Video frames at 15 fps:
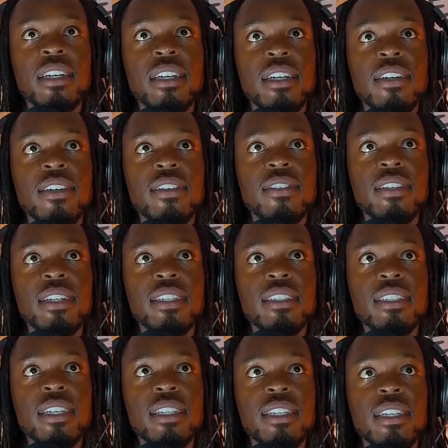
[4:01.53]
Hold on. Is
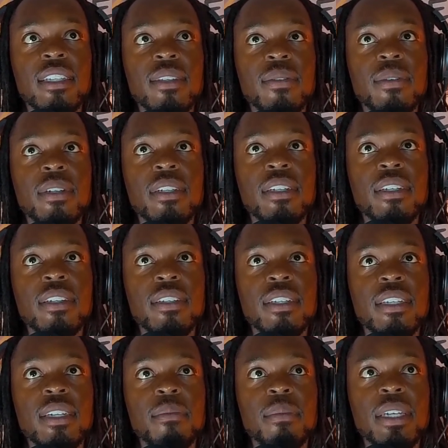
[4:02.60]
that not the one? Hold on.
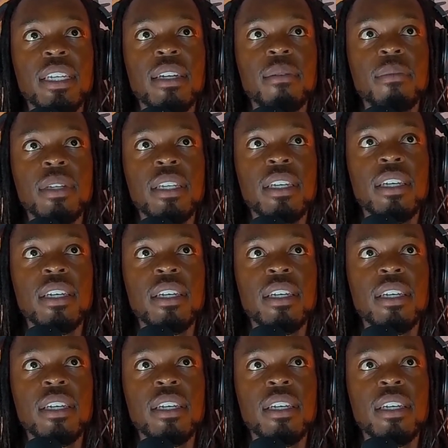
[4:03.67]
That may not be it.